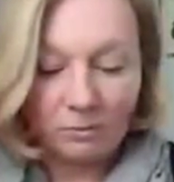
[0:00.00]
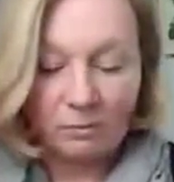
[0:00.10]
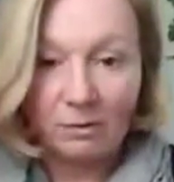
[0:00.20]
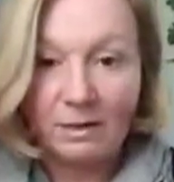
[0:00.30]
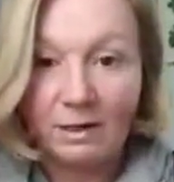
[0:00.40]

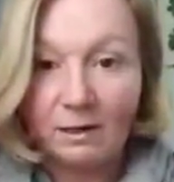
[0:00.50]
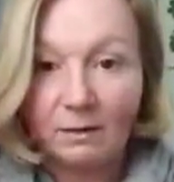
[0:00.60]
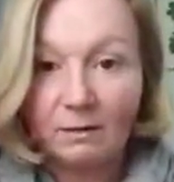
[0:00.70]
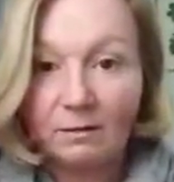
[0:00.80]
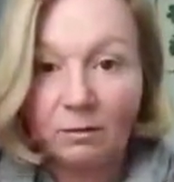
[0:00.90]
for
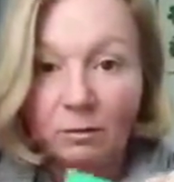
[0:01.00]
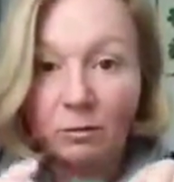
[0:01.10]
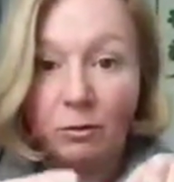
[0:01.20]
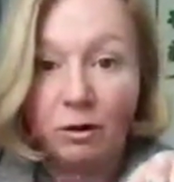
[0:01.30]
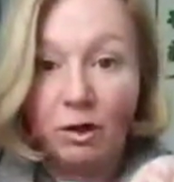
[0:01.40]
these
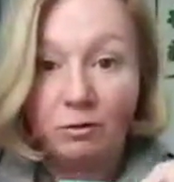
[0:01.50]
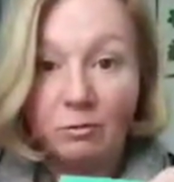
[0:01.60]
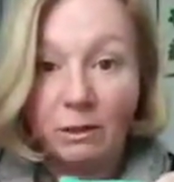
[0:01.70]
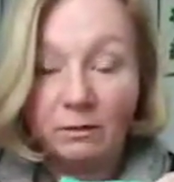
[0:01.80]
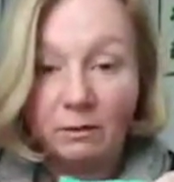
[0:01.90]
2.5
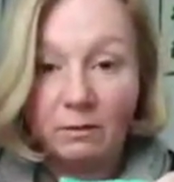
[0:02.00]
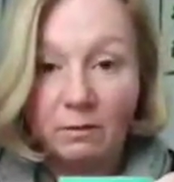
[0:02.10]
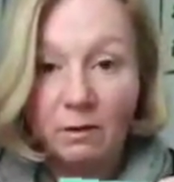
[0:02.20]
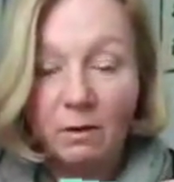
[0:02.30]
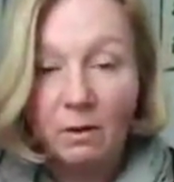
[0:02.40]
meters,
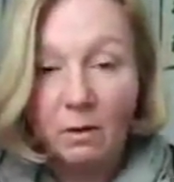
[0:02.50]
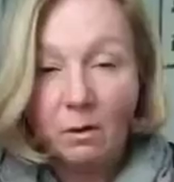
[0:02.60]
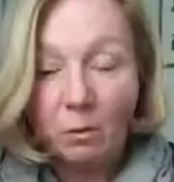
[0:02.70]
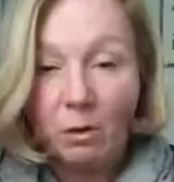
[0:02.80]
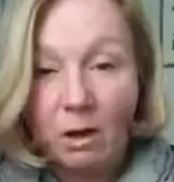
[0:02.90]

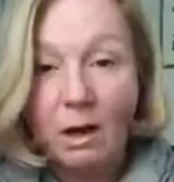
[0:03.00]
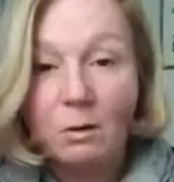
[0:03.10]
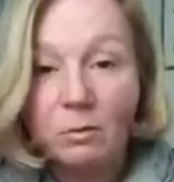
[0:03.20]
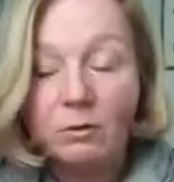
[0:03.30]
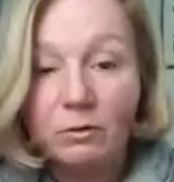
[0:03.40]
what I
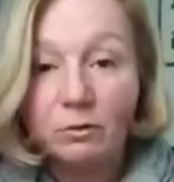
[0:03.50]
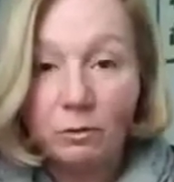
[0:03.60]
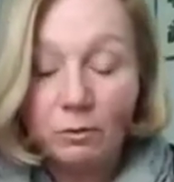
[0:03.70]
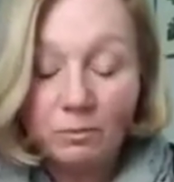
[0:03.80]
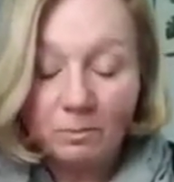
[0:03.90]
would
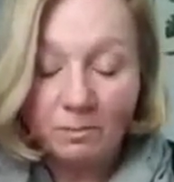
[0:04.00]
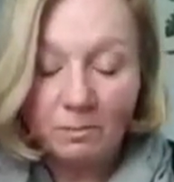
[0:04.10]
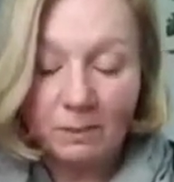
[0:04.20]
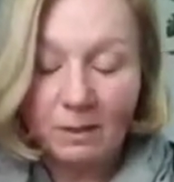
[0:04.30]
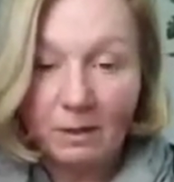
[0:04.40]
do
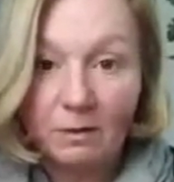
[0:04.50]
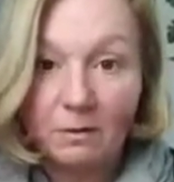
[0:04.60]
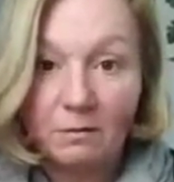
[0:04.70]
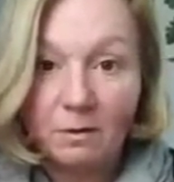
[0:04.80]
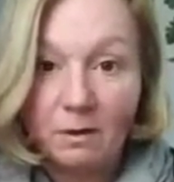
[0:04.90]

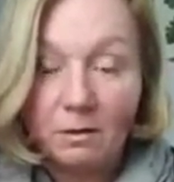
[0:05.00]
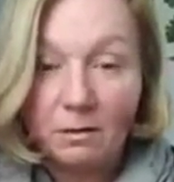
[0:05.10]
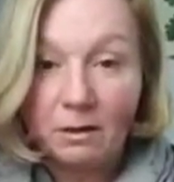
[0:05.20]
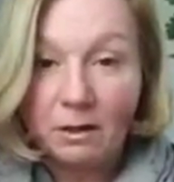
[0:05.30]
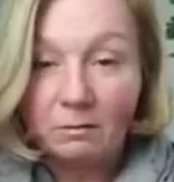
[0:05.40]
is
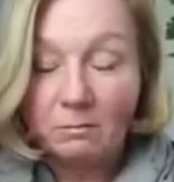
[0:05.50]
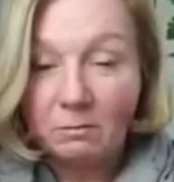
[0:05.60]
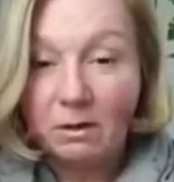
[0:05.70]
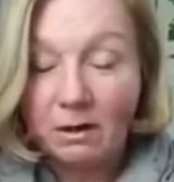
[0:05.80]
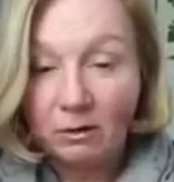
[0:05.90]

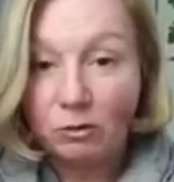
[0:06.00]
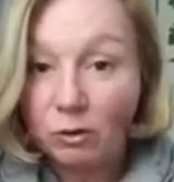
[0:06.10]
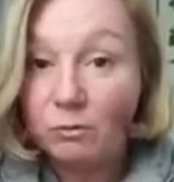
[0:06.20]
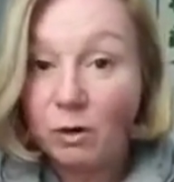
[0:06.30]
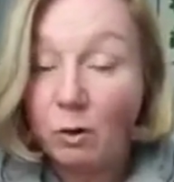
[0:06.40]
ensure
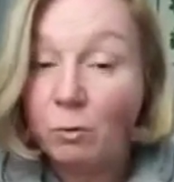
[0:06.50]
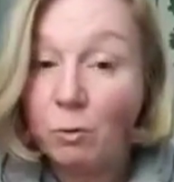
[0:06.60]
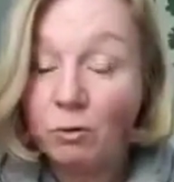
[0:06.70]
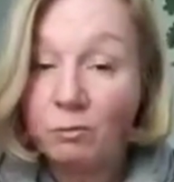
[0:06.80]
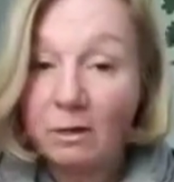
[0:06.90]
you've got
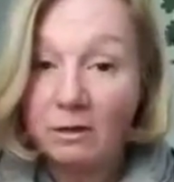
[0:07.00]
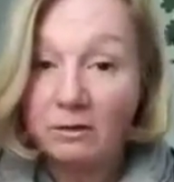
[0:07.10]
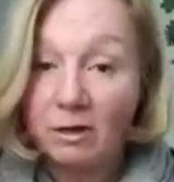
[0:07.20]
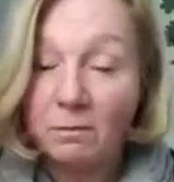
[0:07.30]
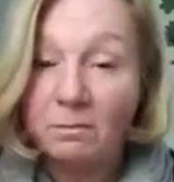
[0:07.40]
1/4
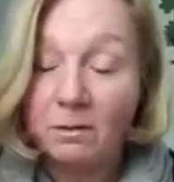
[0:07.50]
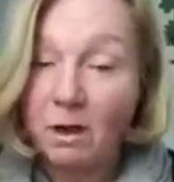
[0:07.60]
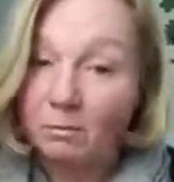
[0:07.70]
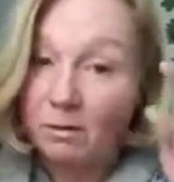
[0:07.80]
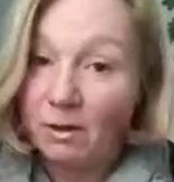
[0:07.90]
meter
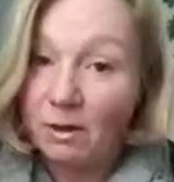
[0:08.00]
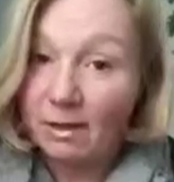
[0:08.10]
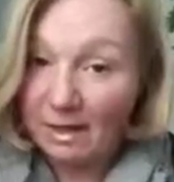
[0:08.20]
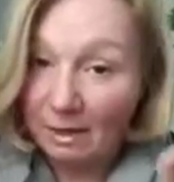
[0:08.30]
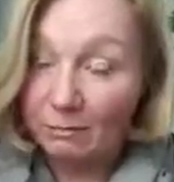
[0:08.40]
of
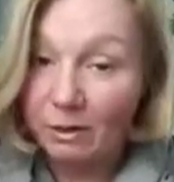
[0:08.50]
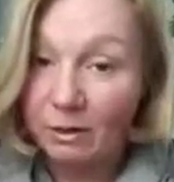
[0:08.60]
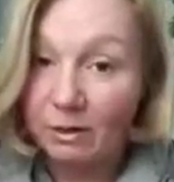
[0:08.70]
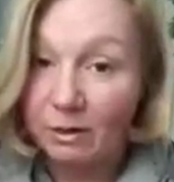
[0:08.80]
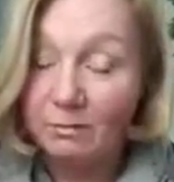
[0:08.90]
every
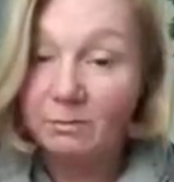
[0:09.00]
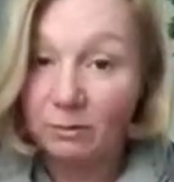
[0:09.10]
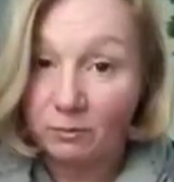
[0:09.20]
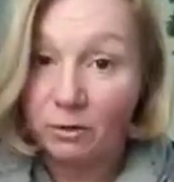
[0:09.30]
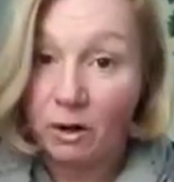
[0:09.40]
colour to
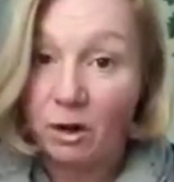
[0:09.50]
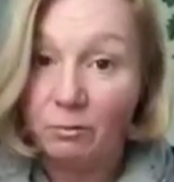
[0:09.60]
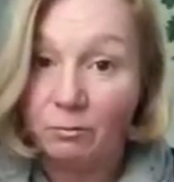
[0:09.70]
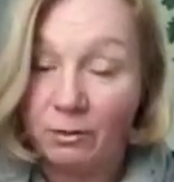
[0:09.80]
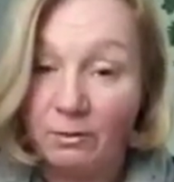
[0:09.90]
start
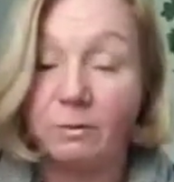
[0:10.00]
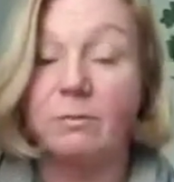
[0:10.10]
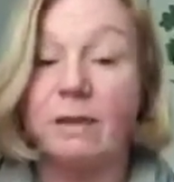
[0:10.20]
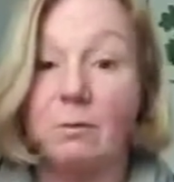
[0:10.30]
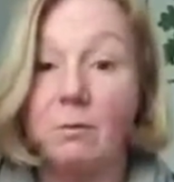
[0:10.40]
off with.
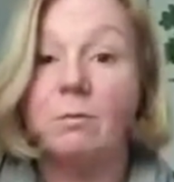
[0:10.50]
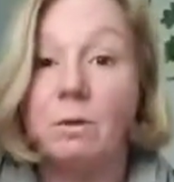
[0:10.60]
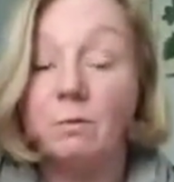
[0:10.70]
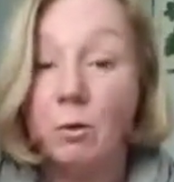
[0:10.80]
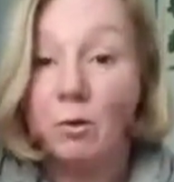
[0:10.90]
That will
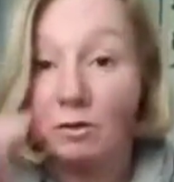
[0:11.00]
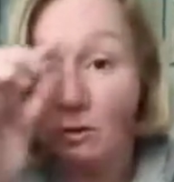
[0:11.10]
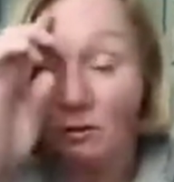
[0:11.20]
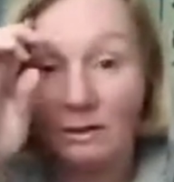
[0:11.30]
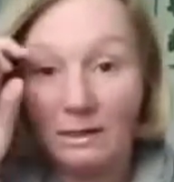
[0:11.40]
be more than
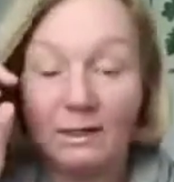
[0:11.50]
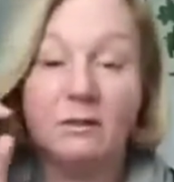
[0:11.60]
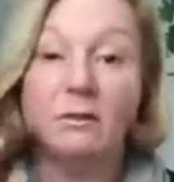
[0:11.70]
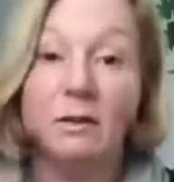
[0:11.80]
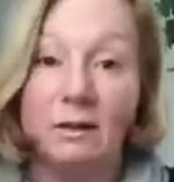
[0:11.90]
you
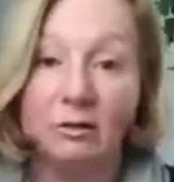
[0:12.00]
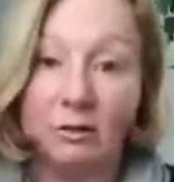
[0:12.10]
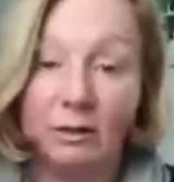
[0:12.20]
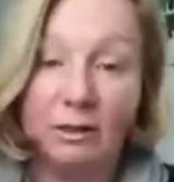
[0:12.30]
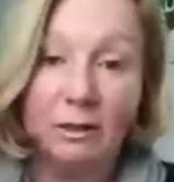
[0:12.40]
need
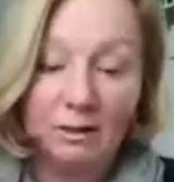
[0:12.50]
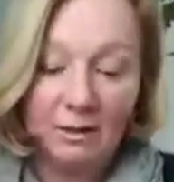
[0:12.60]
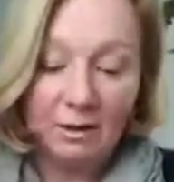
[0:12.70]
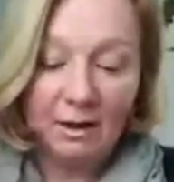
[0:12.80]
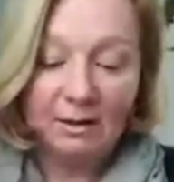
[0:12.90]
initially,
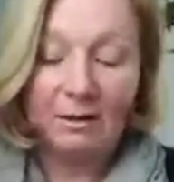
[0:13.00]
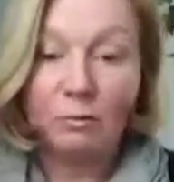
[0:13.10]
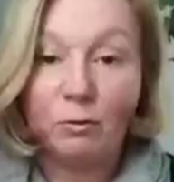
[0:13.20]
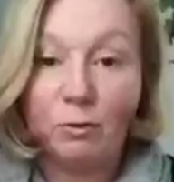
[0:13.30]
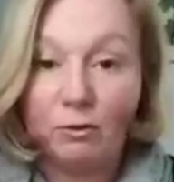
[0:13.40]
and of
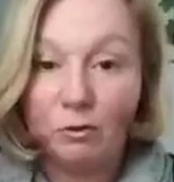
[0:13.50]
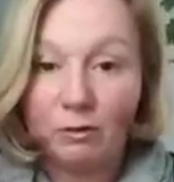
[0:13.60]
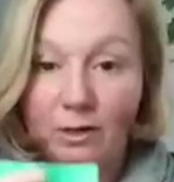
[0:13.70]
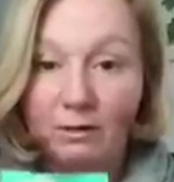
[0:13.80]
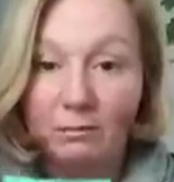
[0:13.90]
course you'll
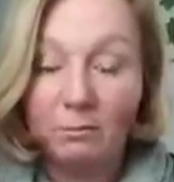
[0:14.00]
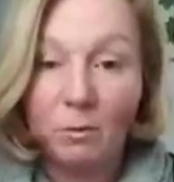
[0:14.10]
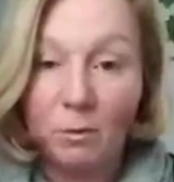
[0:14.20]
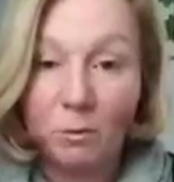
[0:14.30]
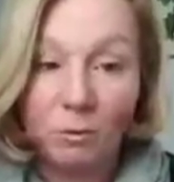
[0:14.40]
need
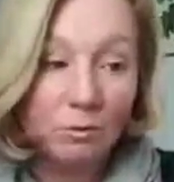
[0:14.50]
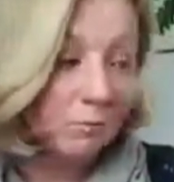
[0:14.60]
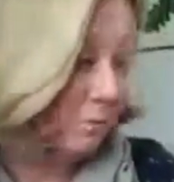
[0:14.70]
more.